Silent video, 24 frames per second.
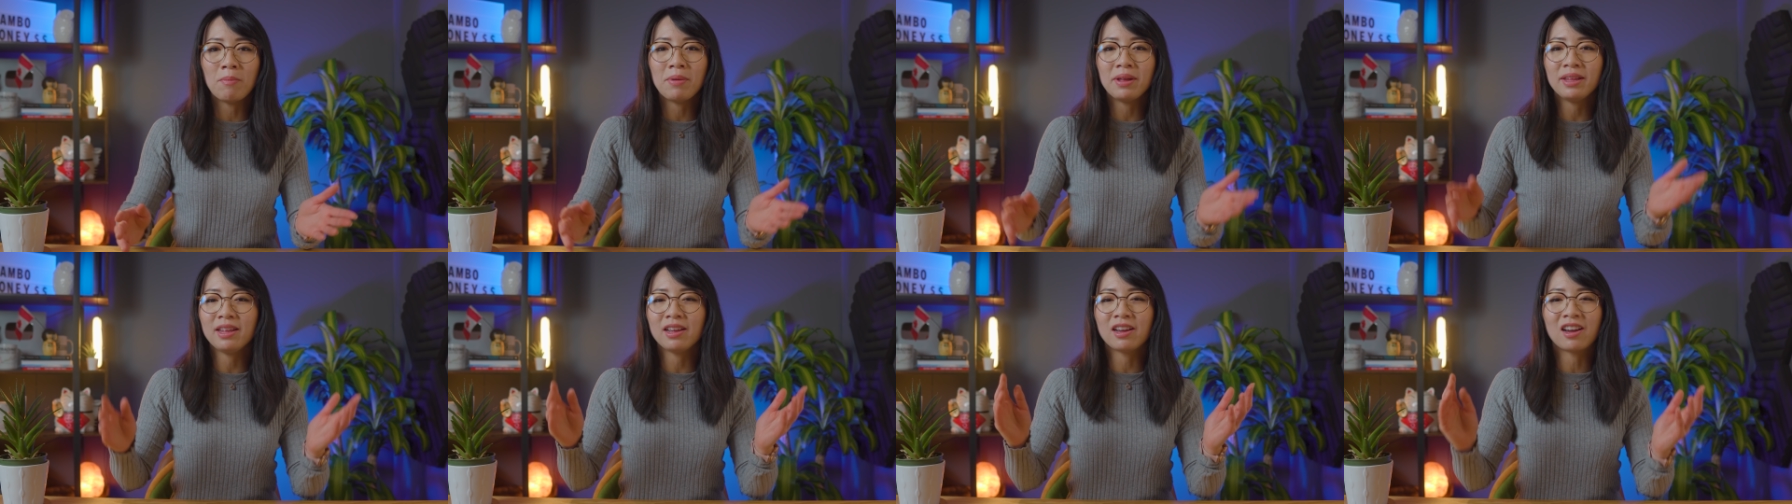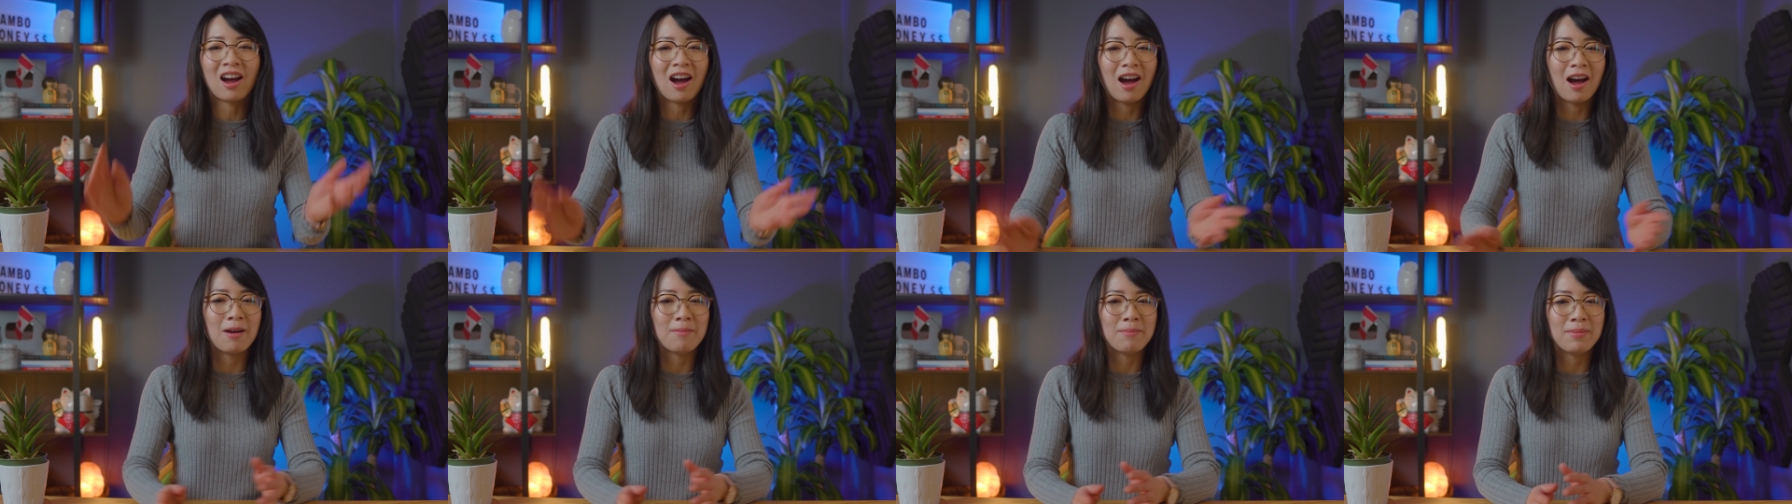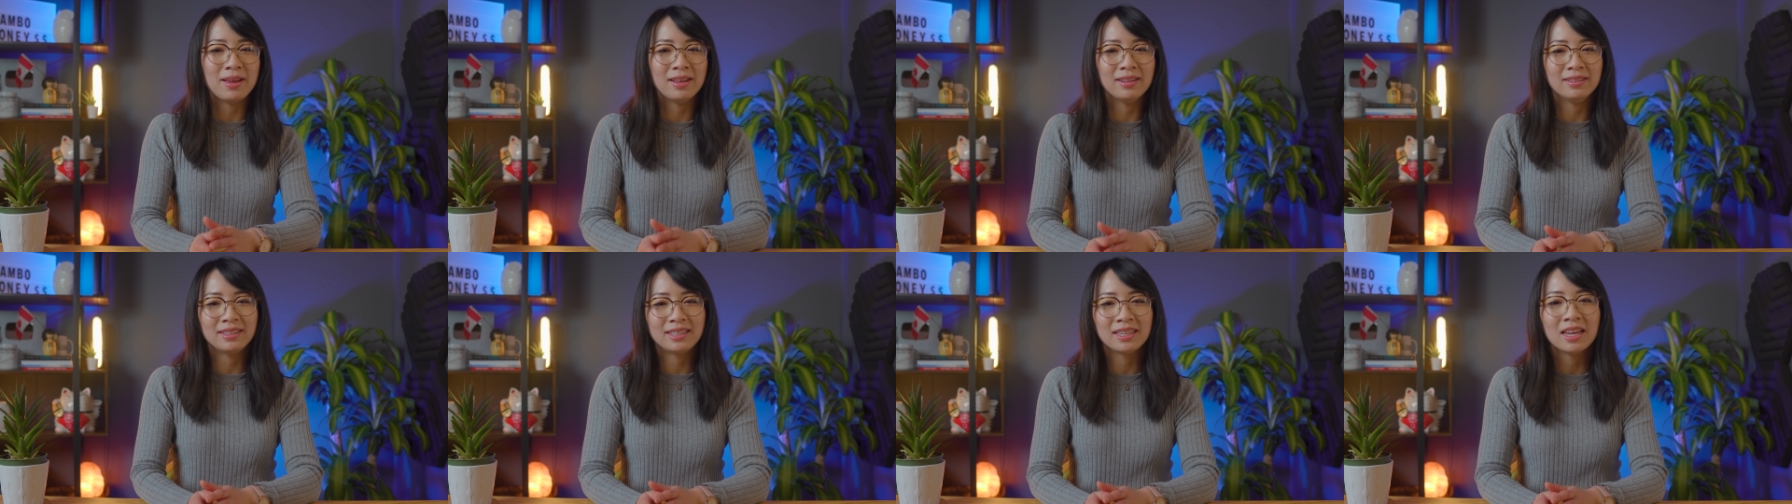many
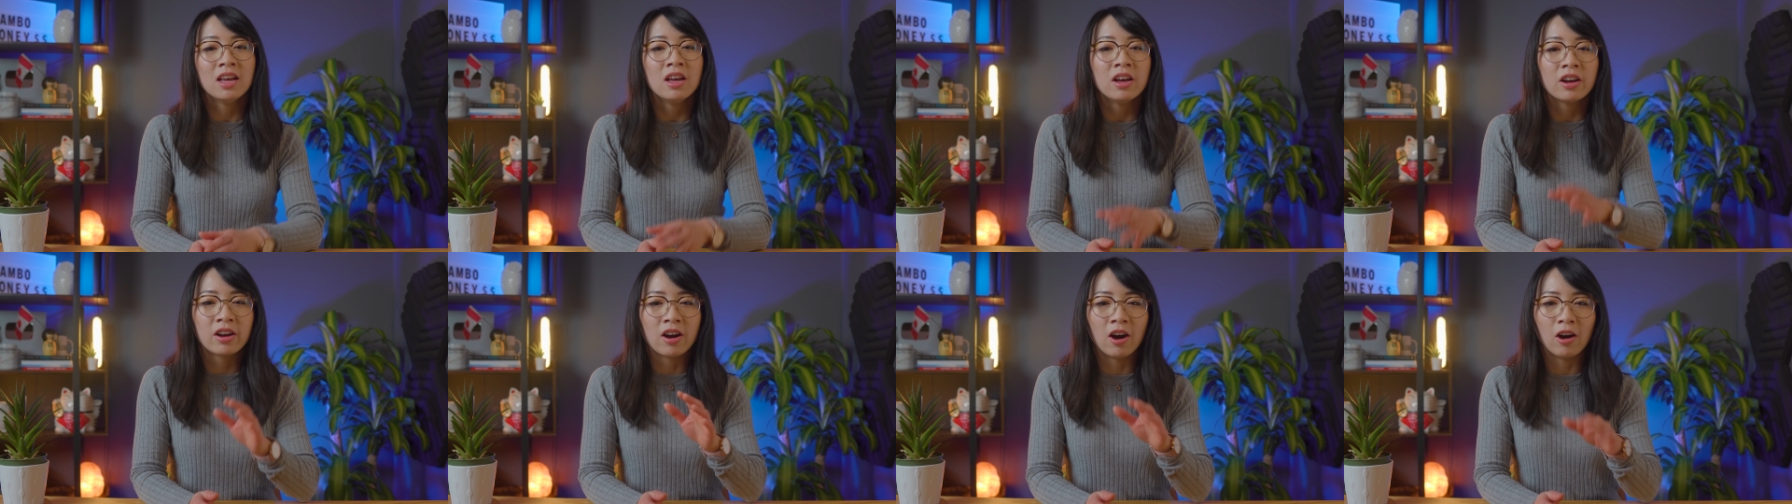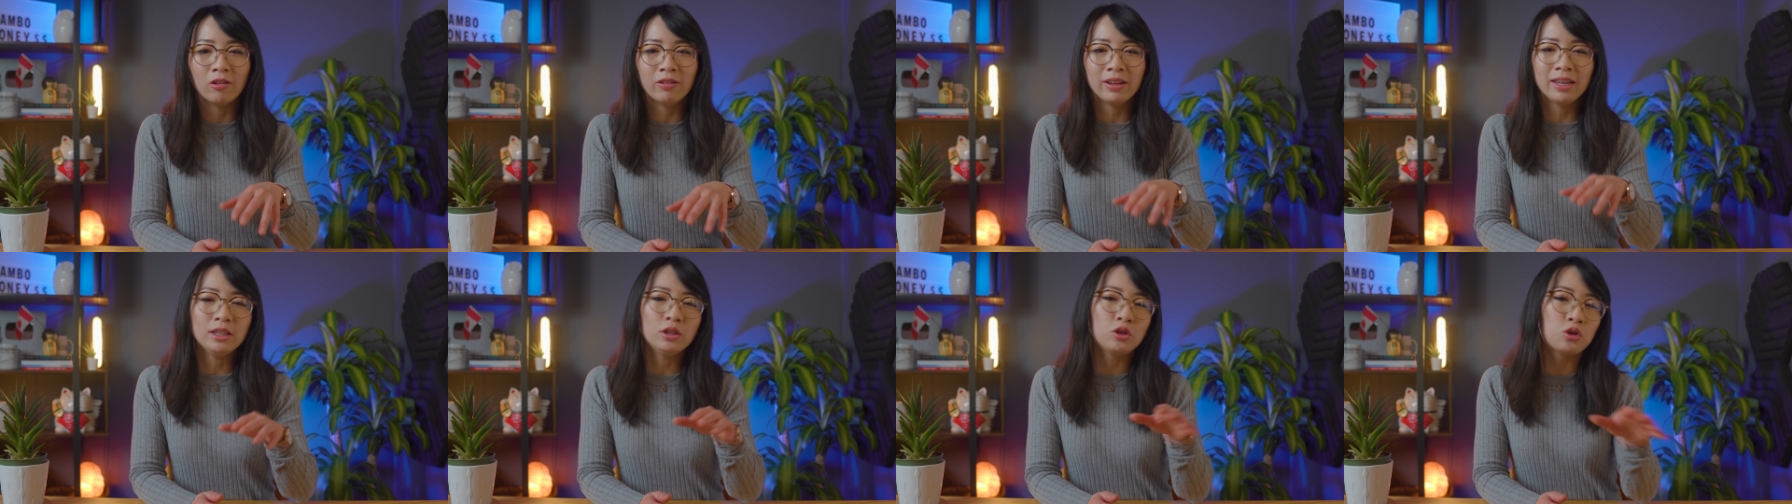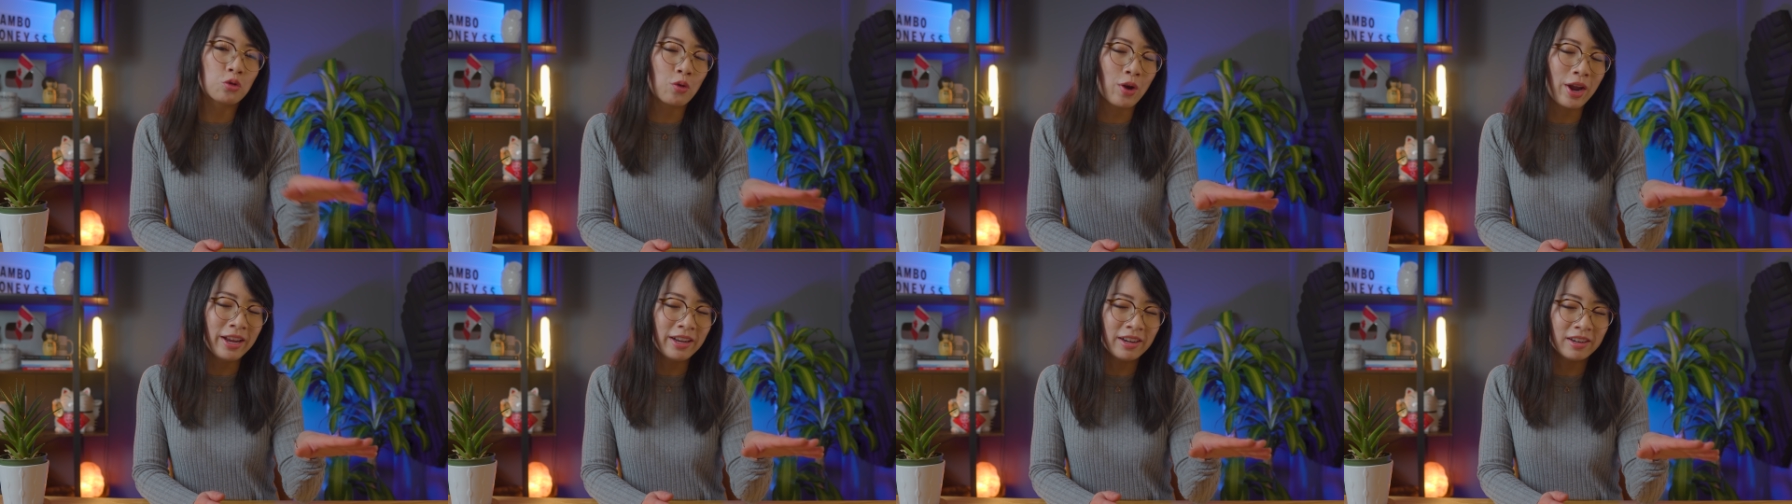comments calling
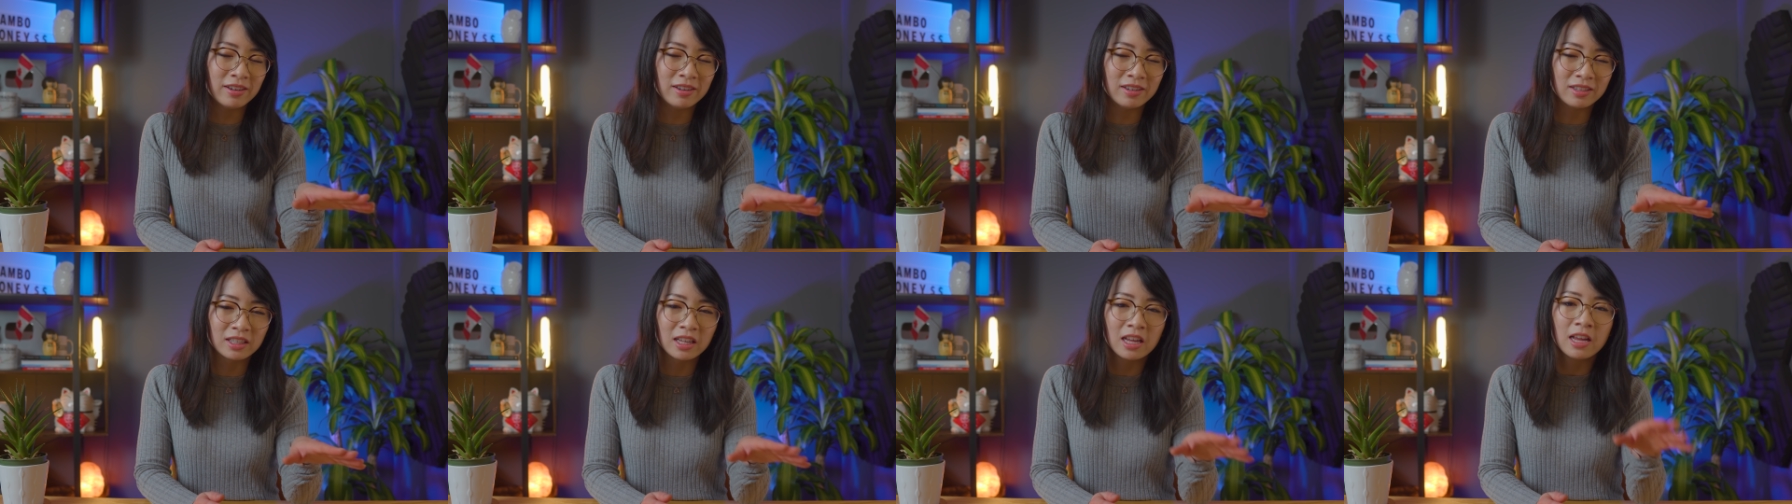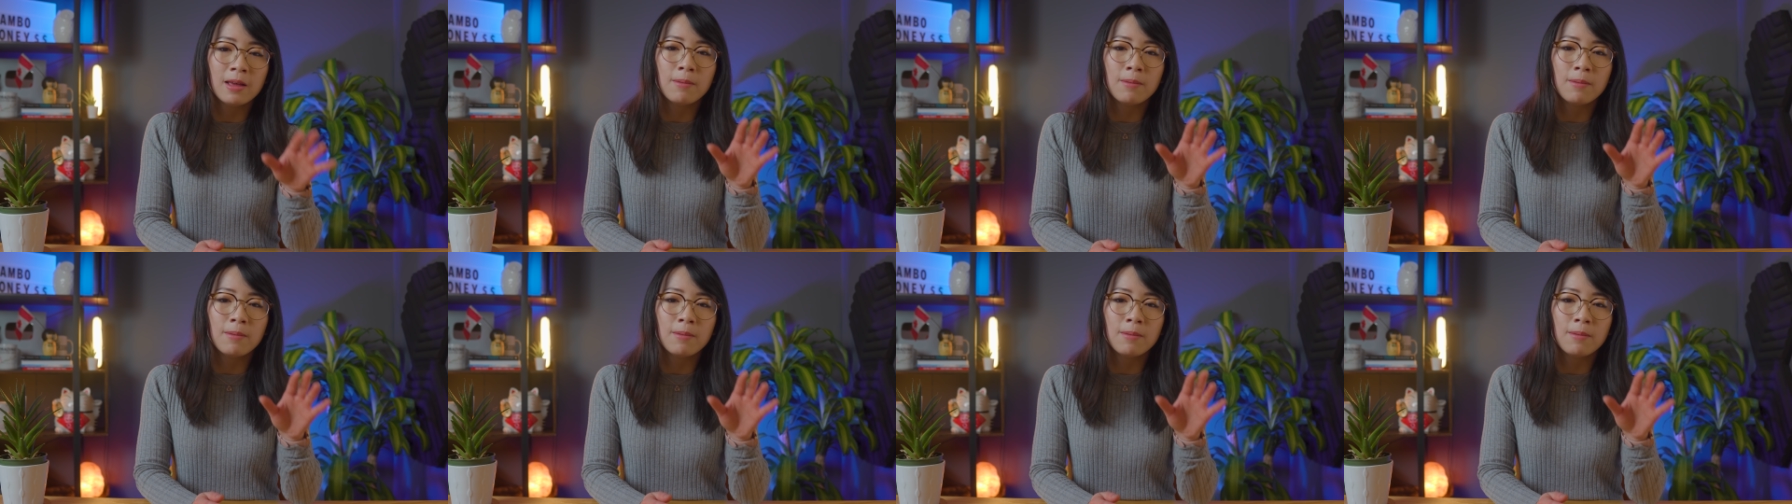traders